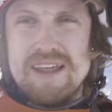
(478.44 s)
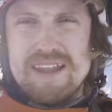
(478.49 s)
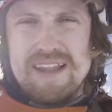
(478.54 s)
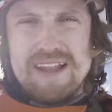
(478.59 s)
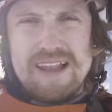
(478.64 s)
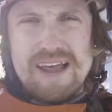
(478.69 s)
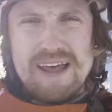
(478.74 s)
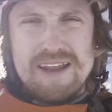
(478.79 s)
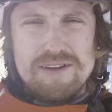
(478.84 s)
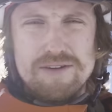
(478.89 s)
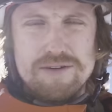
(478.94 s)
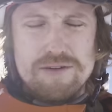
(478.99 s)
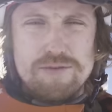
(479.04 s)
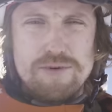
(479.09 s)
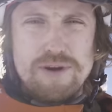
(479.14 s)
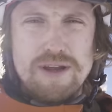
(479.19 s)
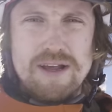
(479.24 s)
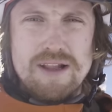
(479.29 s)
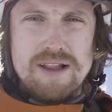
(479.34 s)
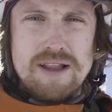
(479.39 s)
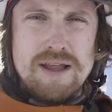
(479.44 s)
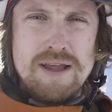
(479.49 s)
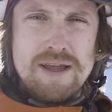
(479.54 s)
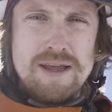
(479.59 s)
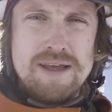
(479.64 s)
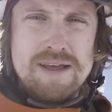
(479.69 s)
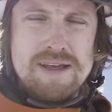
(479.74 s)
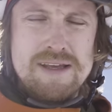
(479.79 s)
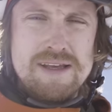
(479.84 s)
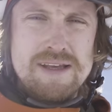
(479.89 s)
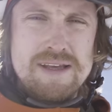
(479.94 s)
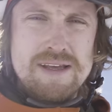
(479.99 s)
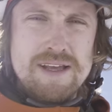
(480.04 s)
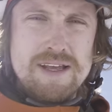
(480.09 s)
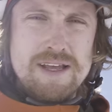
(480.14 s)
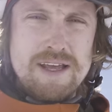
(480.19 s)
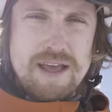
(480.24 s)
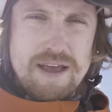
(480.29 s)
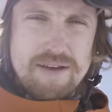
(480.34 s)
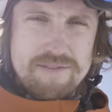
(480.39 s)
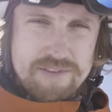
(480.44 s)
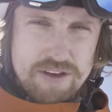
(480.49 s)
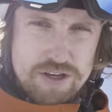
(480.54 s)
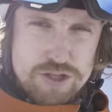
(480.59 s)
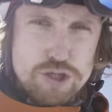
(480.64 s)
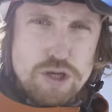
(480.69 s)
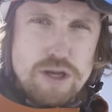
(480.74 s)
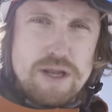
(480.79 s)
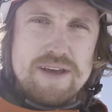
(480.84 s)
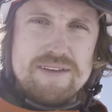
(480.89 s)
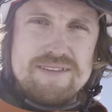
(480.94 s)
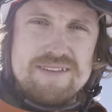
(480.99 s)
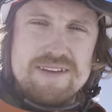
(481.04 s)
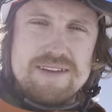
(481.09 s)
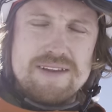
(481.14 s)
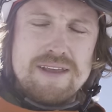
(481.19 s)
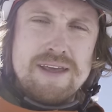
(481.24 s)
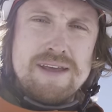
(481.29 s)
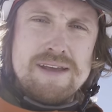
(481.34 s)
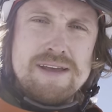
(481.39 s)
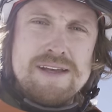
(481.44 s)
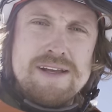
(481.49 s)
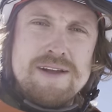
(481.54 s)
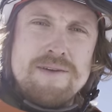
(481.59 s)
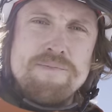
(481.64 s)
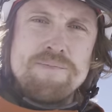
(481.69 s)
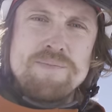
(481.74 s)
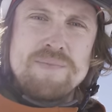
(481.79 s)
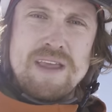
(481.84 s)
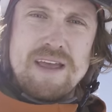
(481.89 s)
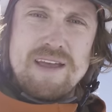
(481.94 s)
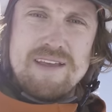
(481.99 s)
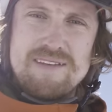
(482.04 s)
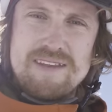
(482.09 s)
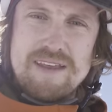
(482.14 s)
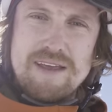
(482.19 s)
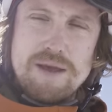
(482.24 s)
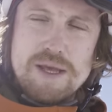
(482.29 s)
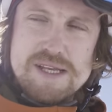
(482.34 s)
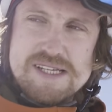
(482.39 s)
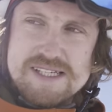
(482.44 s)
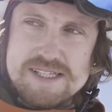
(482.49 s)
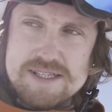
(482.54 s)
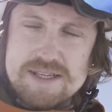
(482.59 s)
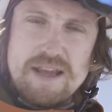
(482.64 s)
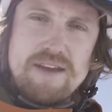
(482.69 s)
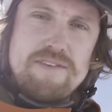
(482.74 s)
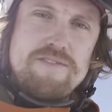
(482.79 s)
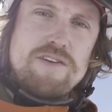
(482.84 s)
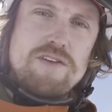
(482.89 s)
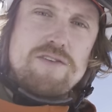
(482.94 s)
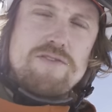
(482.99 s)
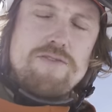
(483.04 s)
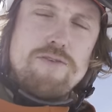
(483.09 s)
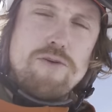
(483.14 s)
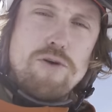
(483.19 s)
and land on the rail. Visualize it. It's the safest